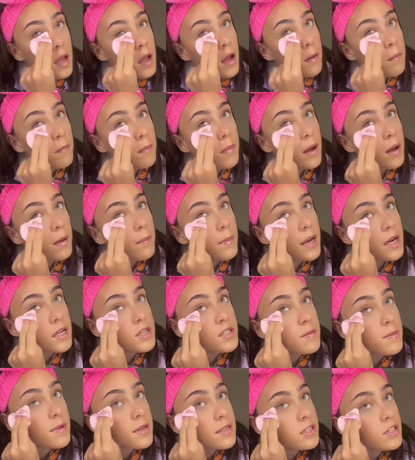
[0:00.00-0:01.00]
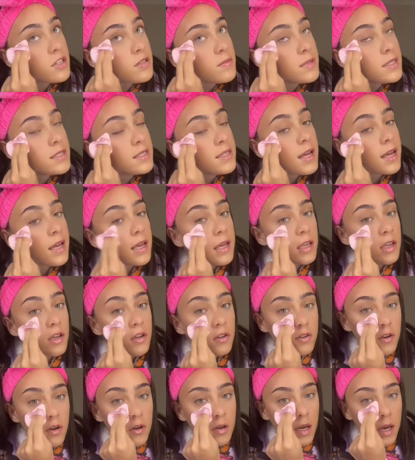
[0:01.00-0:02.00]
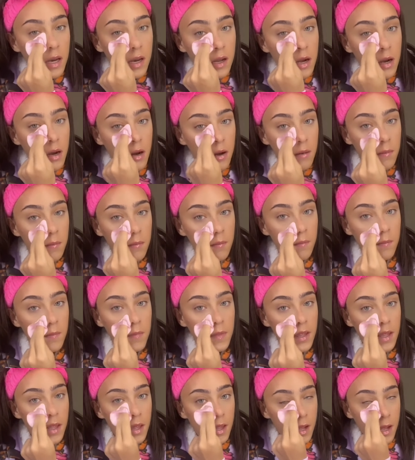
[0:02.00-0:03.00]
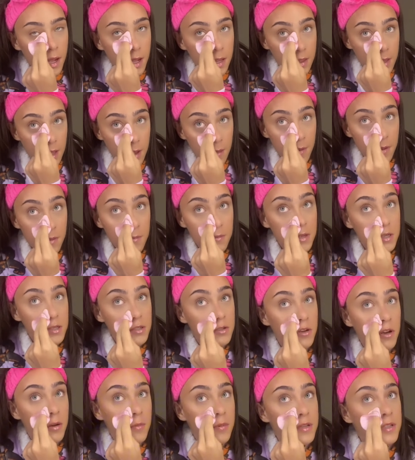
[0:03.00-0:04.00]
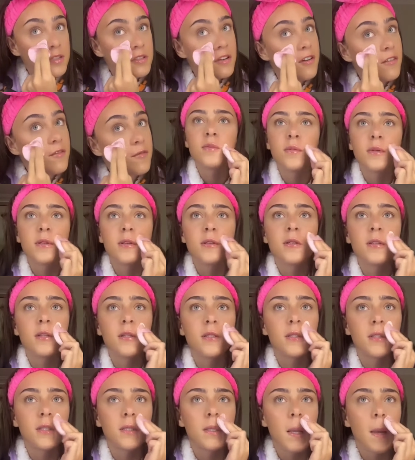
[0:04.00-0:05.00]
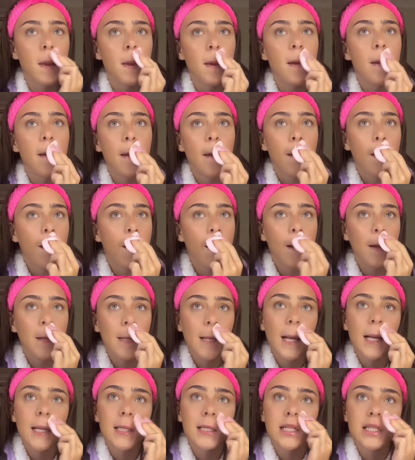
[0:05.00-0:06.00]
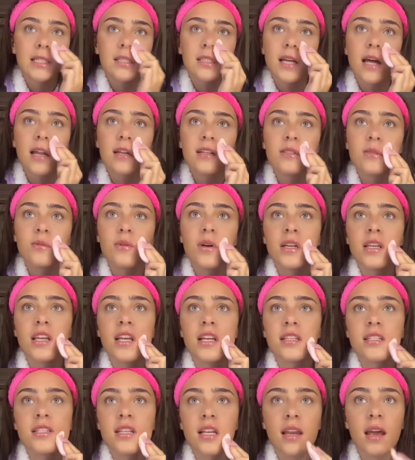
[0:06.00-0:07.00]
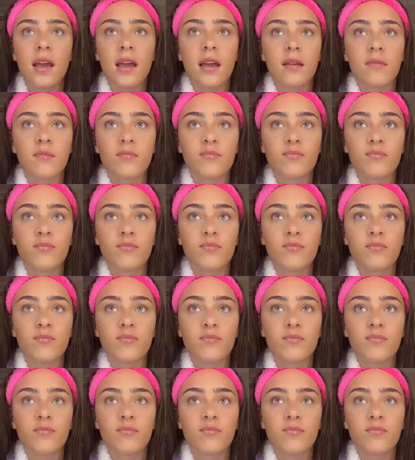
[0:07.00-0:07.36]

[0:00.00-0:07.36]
my manager messaged me saying, you don't need to come. And that made me so pissed off because I was actually excited to work yesterday.